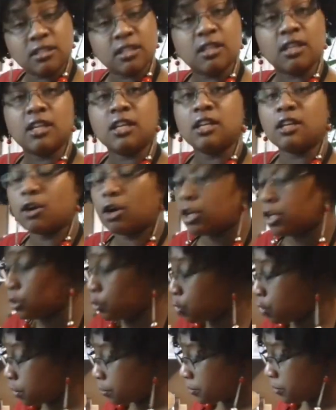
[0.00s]
it in or
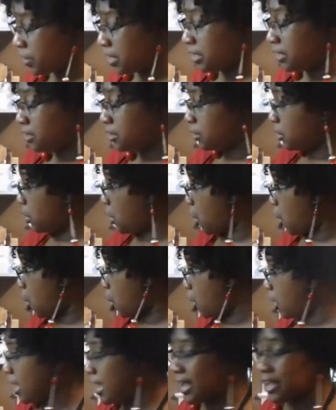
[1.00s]
incorporated it
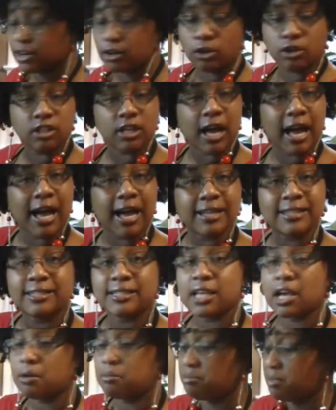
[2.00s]
all, add all your
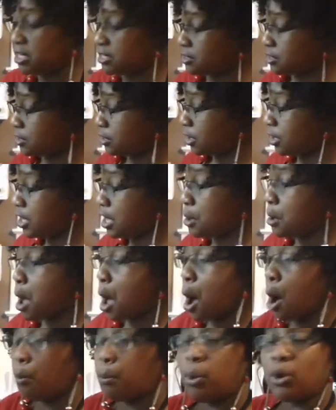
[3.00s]
oxtail, mix it all up,
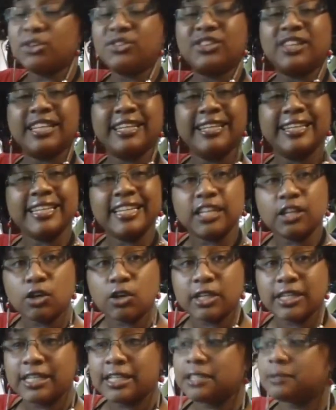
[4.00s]
put the lid
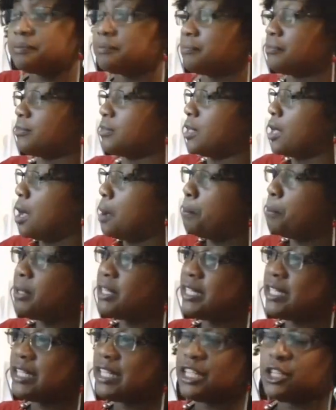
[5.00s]
on it,
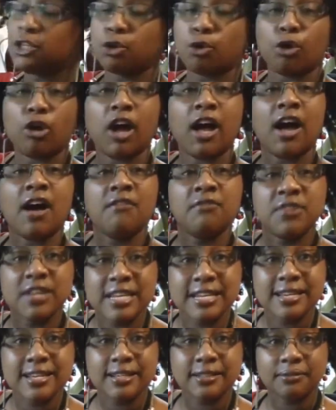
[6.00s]
put it in your
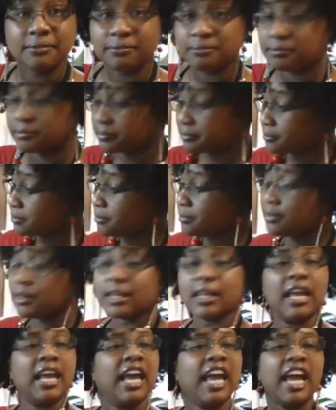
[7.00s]
oven,
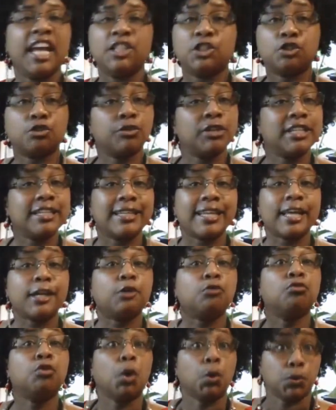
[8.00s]
and treat it like
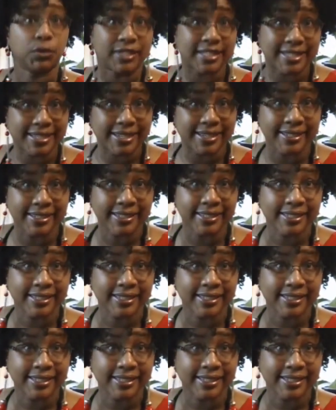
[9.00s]
a roast.